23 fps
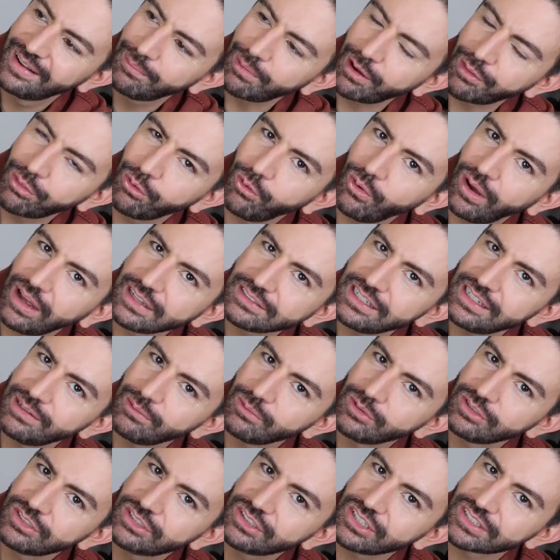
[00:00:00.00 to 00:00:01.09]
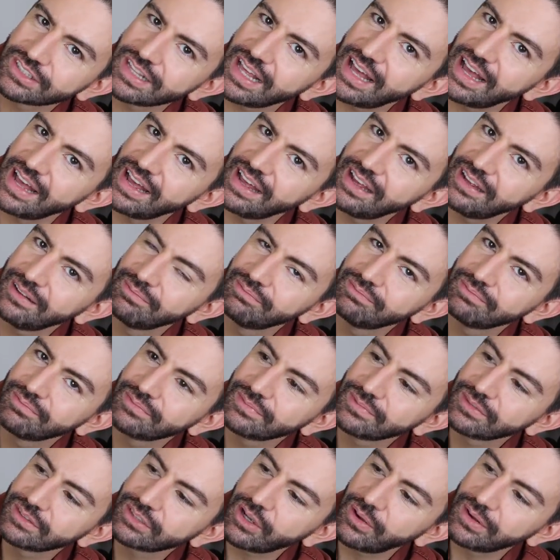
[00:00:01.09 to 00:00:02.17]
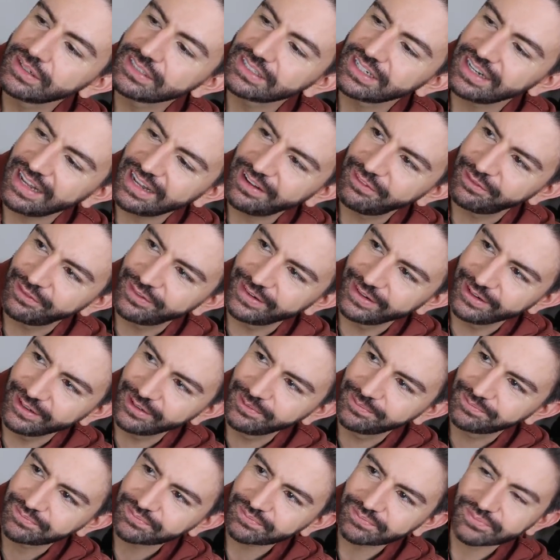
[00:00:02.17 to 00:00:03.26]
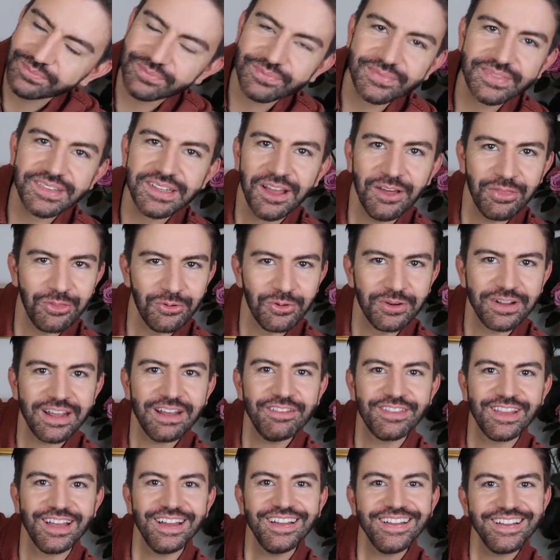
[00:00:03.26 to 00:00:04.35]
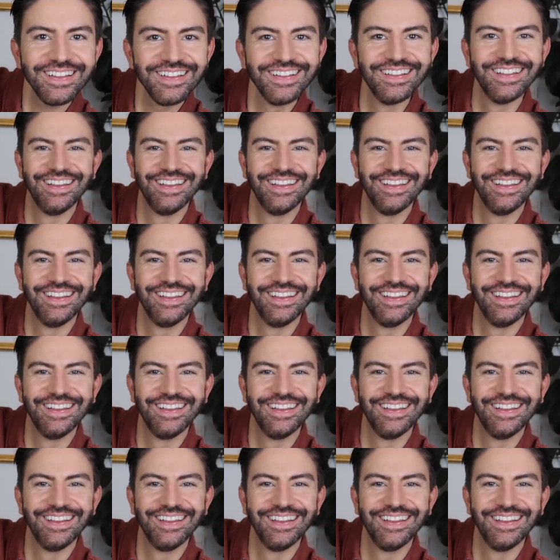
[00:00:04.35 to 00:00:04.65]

But I thought as it was just there, going to landfill, I thought I'd have that.